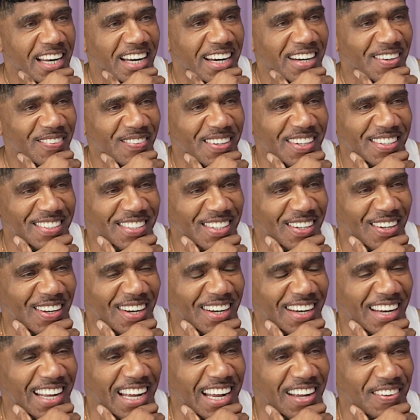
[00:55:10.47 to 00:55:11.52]
and then we was
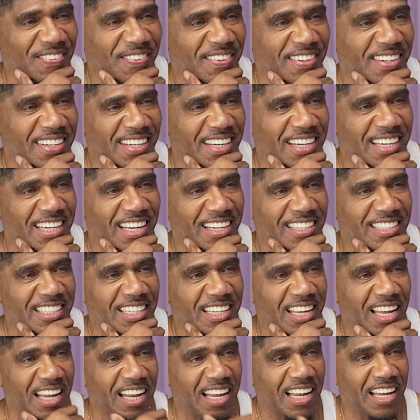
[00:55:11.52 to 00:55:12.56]
all laughing, and next
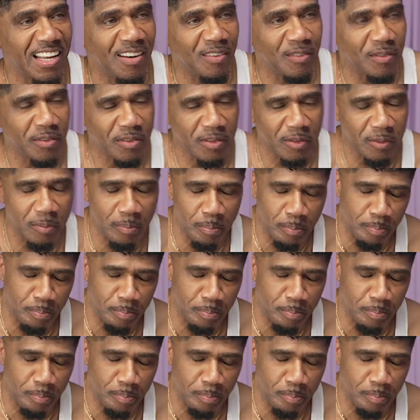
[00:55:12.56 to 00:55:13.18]
thing I had was